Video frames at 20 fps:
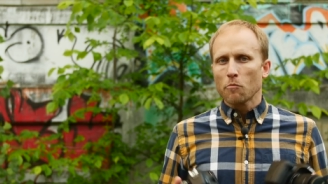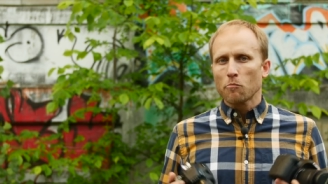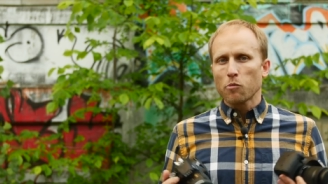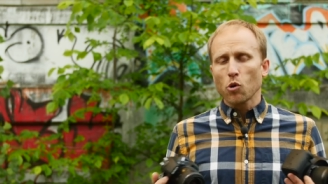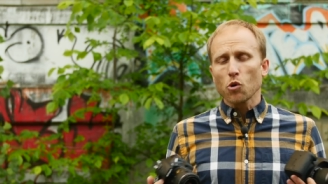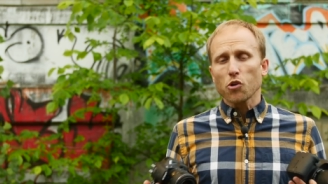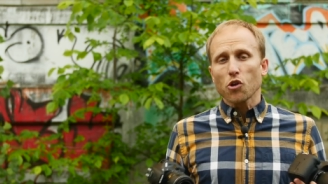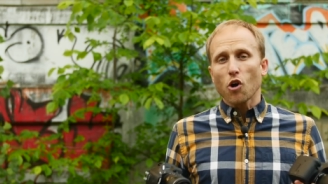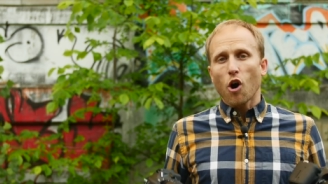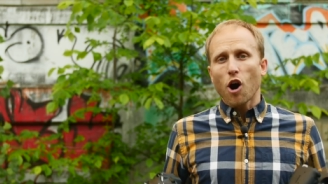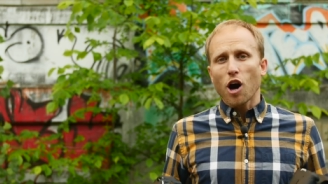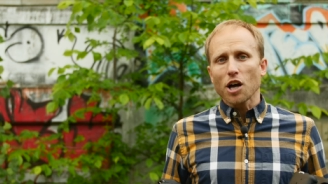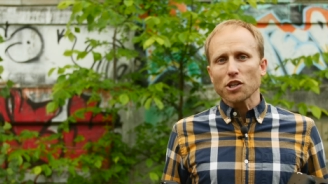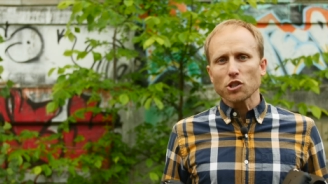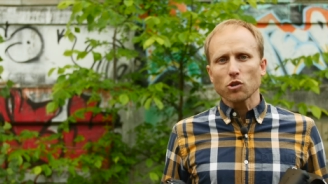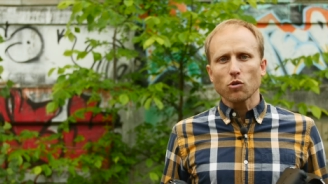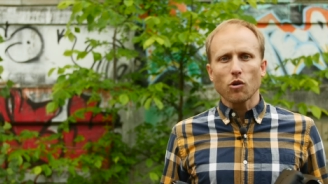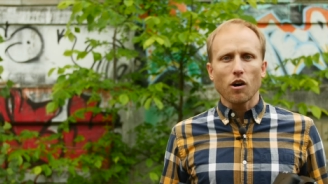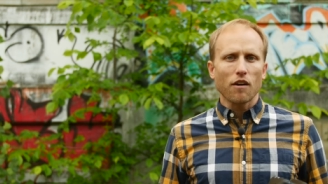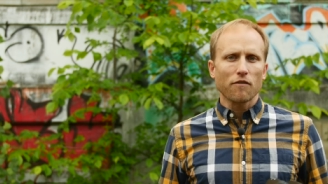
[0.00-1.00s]
Both
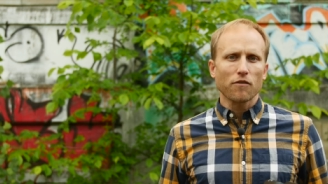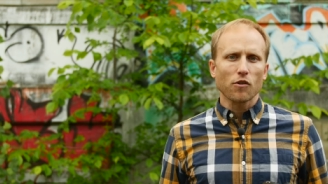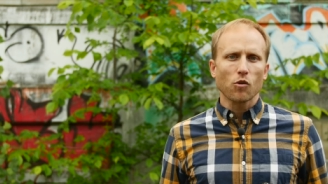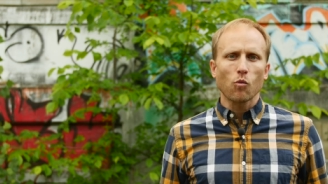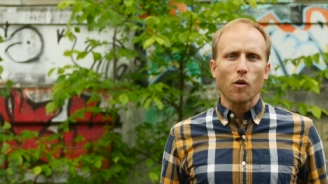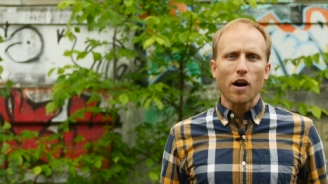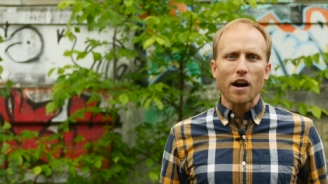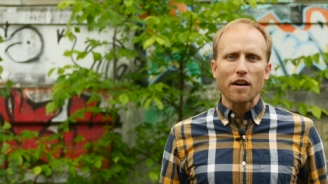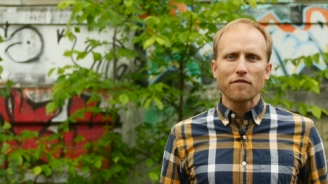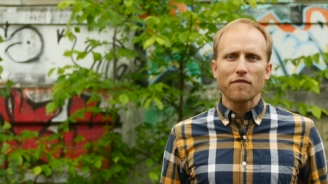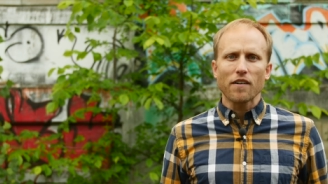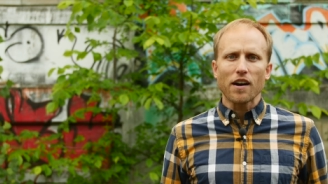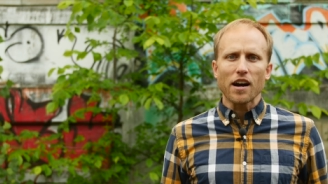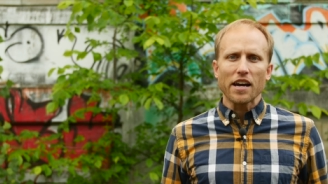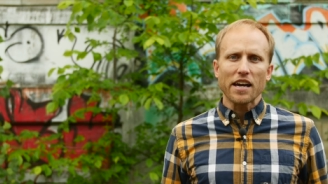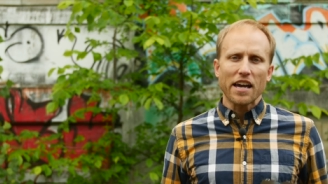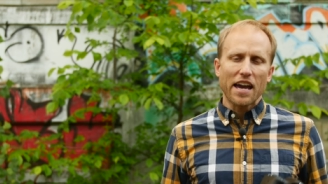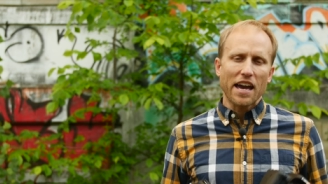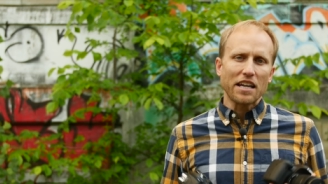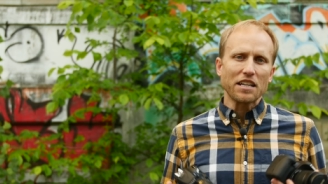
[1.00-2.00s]
also offer
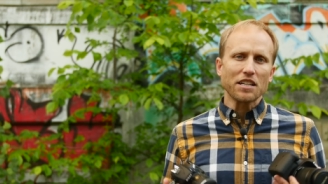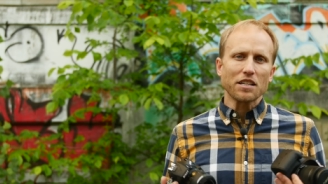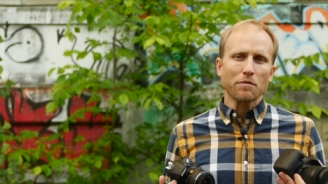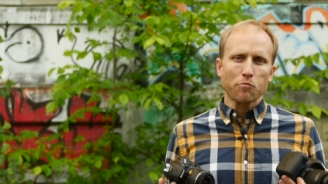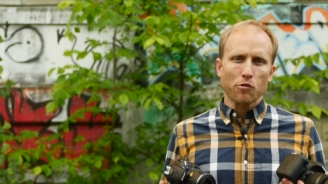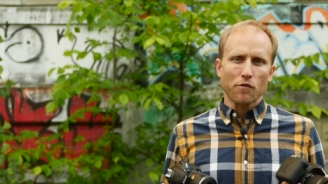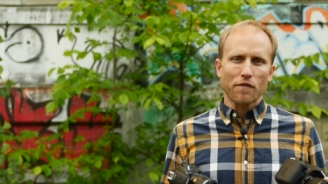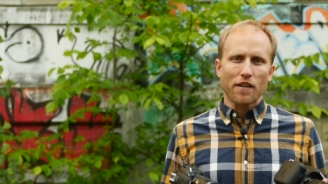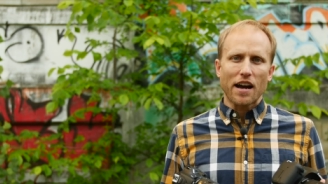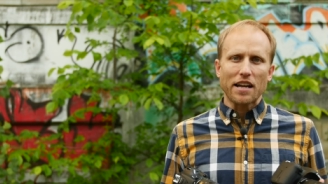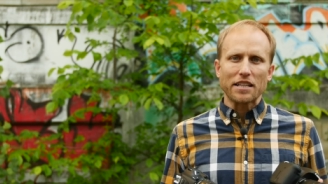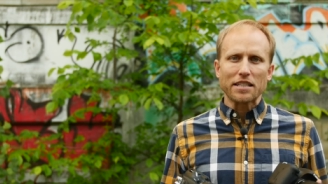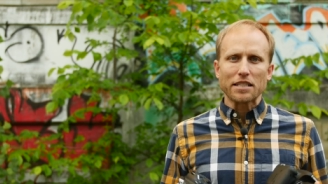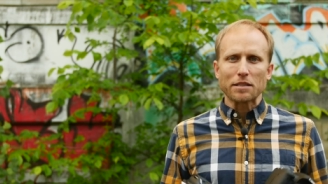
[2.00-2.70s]
Wi-Fi and provide